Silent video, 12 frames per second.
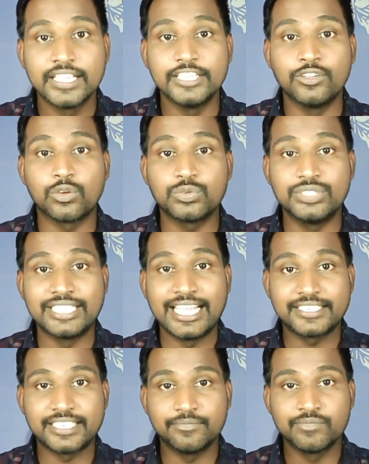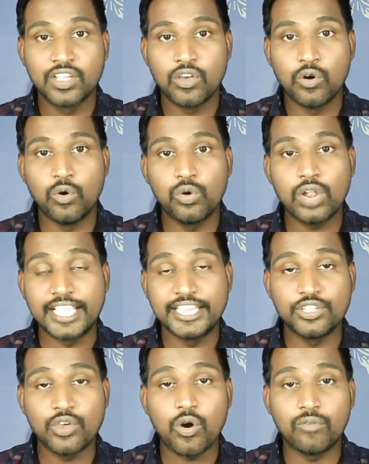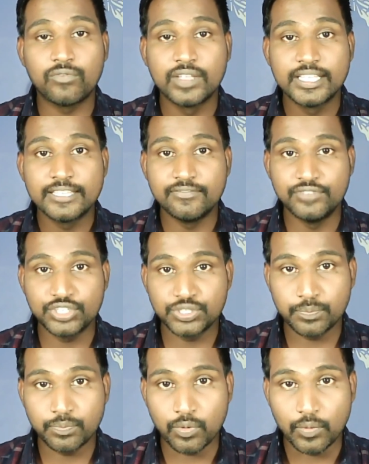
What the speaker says: in order to get a whole idea of which